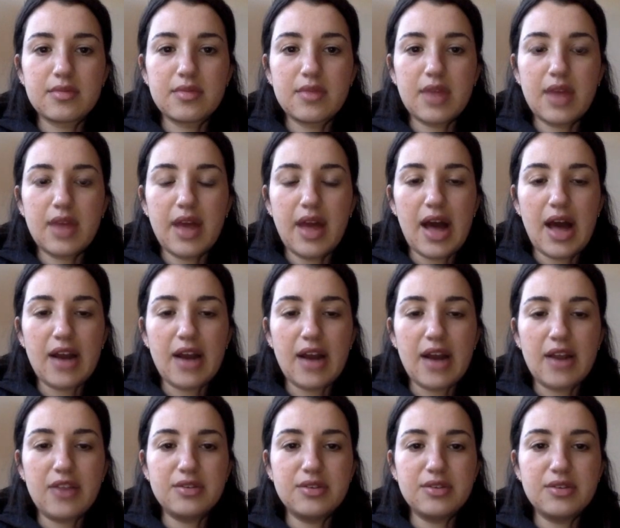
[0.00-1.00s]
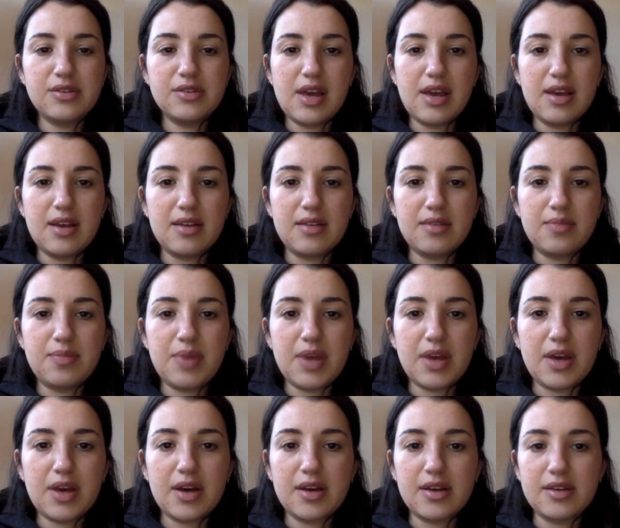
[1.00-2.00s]
added those in
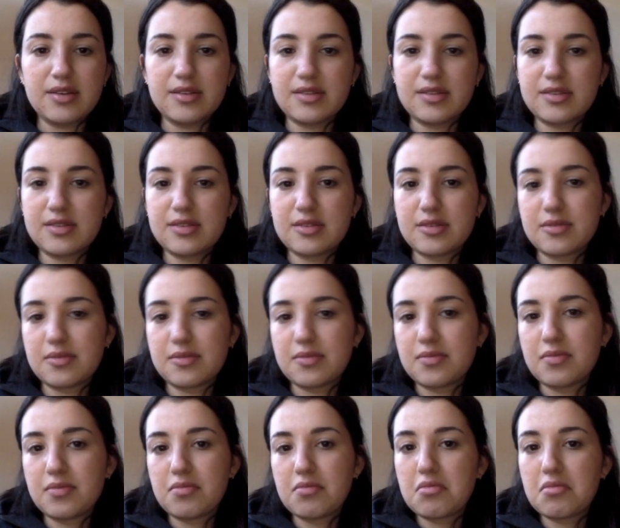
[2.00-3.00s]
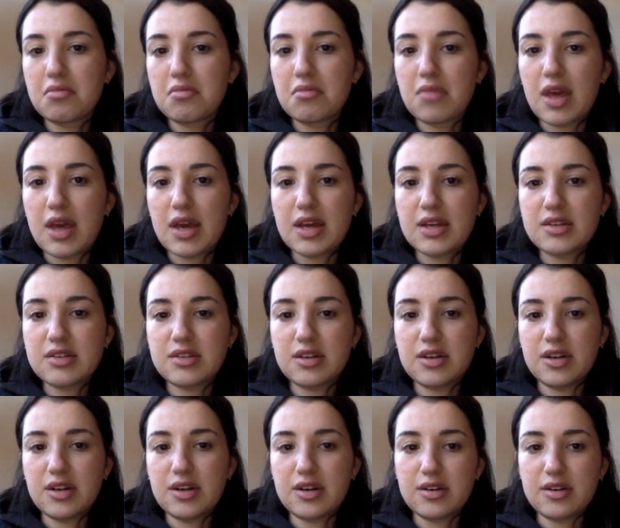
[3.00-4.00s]
because I guess
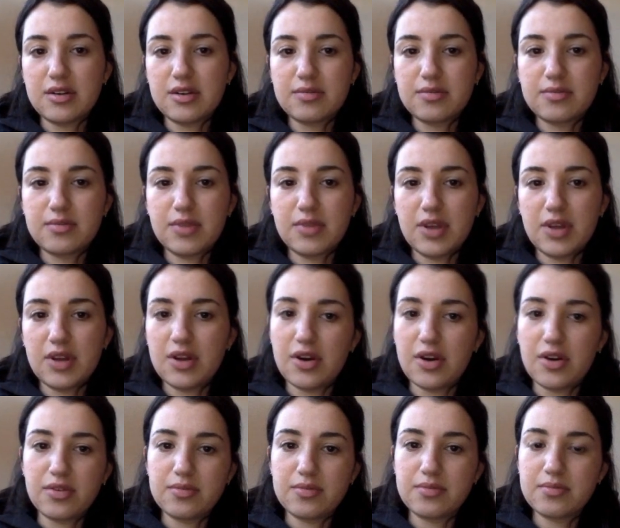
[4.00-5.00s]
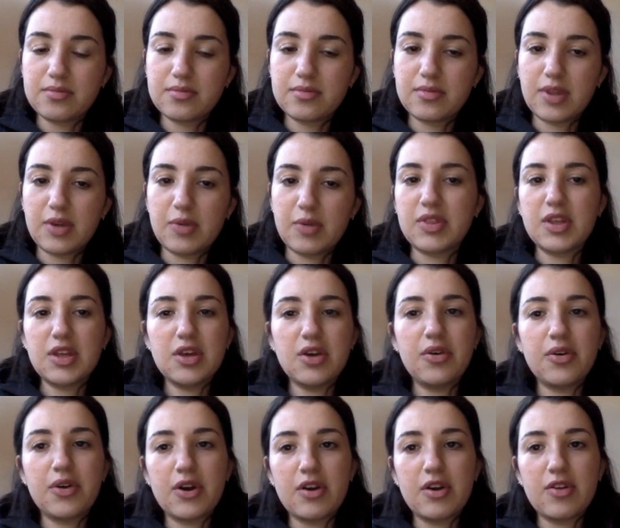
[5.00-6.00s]
they're, you know, like with the
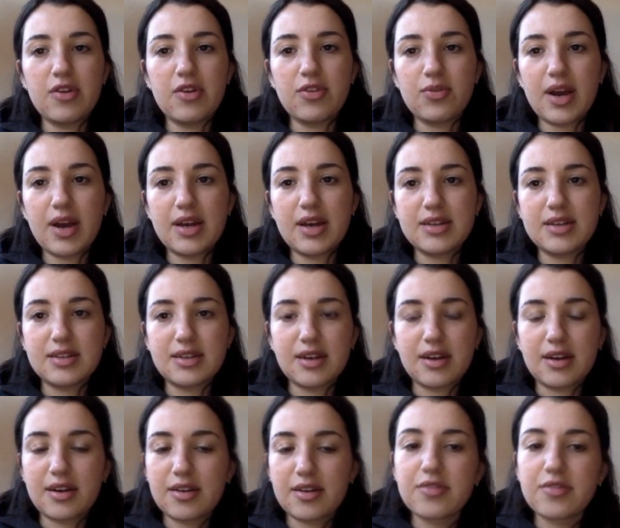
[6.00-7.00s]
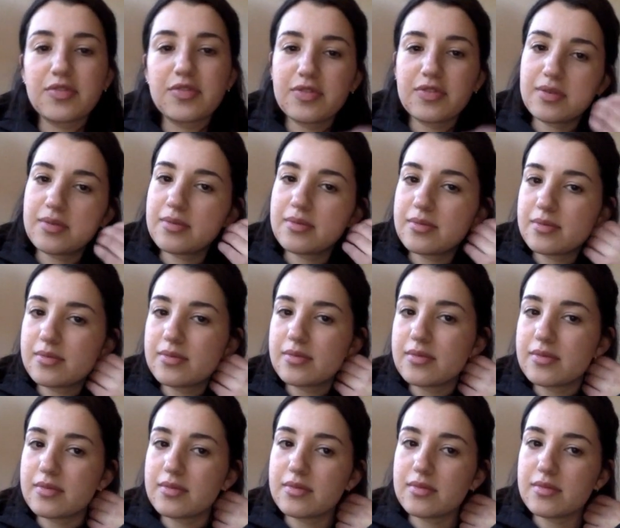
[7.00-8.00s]
yogurt and the rice, it kind of
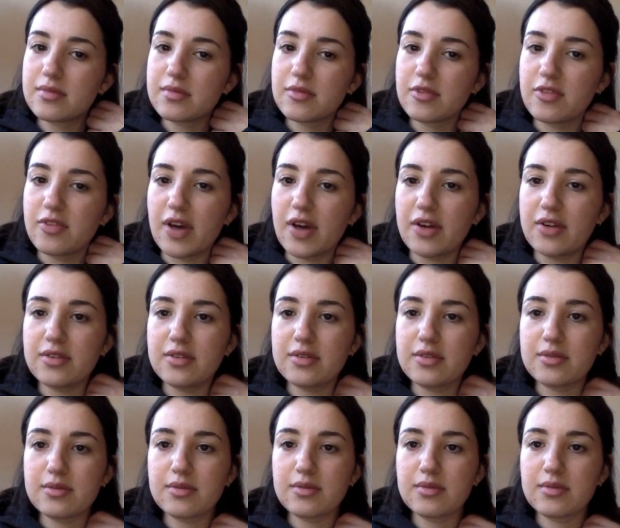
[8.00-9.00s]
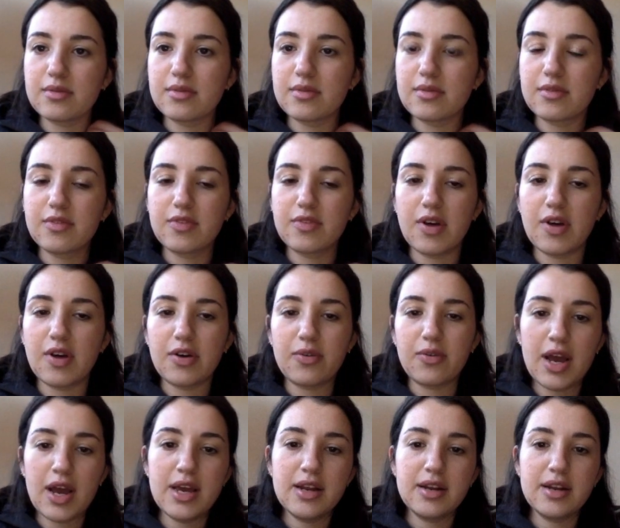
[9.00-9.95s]
felt right.